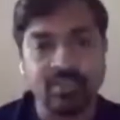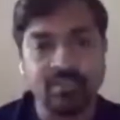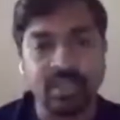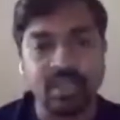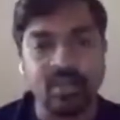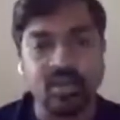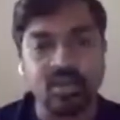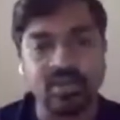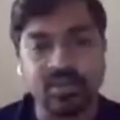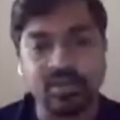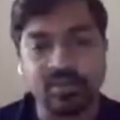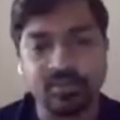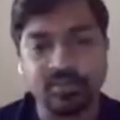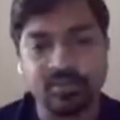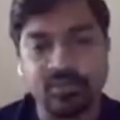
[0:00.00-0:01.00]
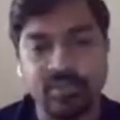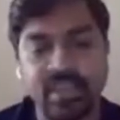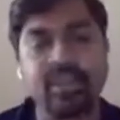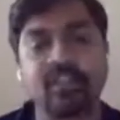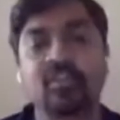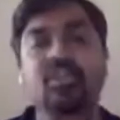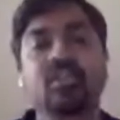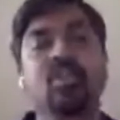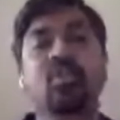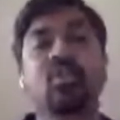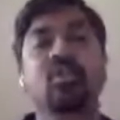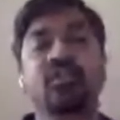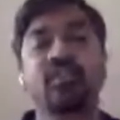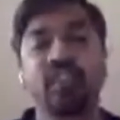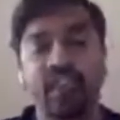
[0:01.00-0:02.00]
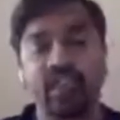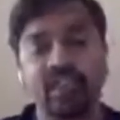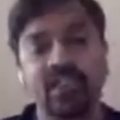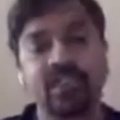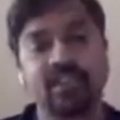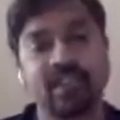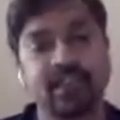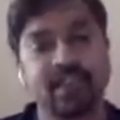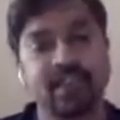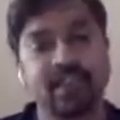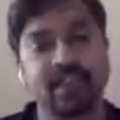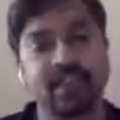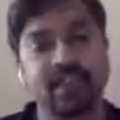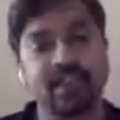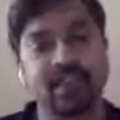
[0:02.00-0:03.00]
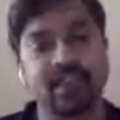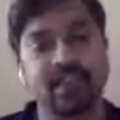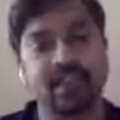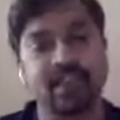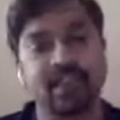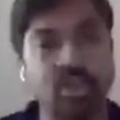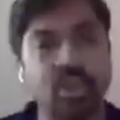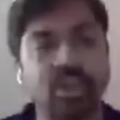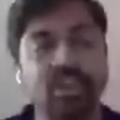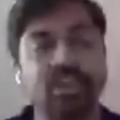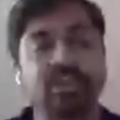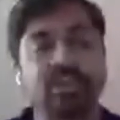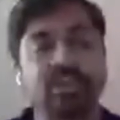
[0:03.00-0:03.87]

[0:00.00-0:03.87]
because there is no way that anybody could